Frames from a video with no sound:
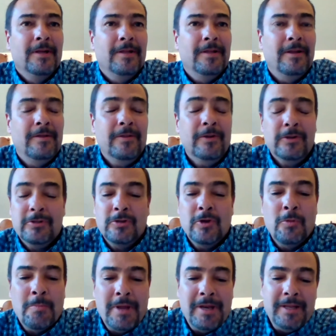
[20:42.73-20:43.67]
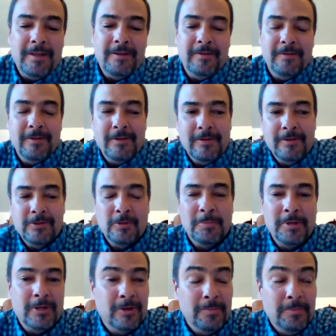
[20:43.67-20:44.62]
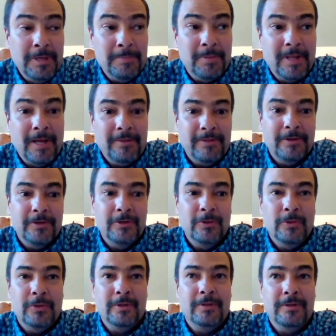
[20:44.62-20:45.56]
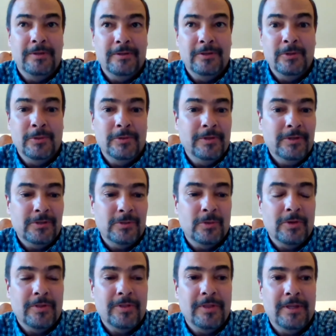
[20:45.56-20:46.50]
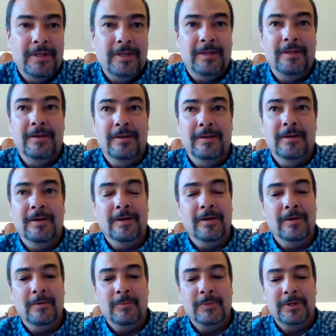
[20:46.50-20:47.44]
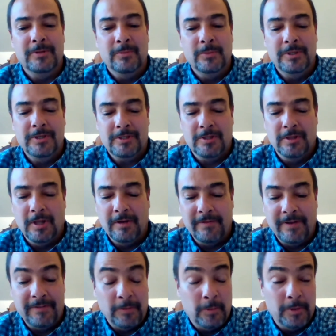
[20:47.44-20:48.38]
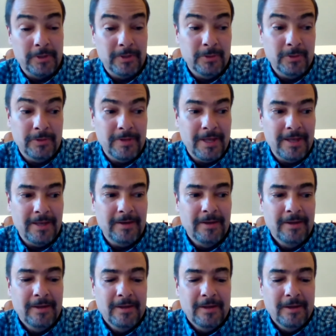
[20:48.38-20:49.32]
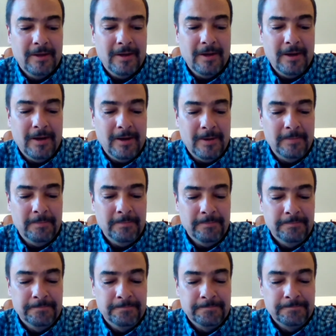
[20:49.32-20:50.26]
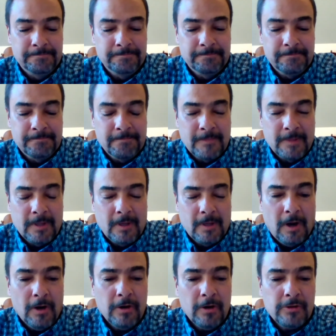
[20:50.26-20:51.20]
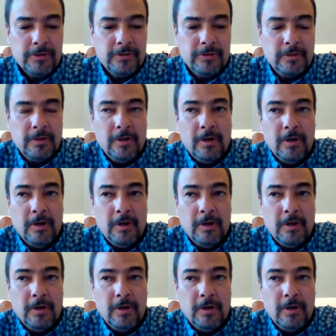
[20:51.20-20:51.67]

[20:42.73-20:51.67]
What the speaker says: there's so many good people out there doing this sort of thing, and we just love everyone doing that. Um, ours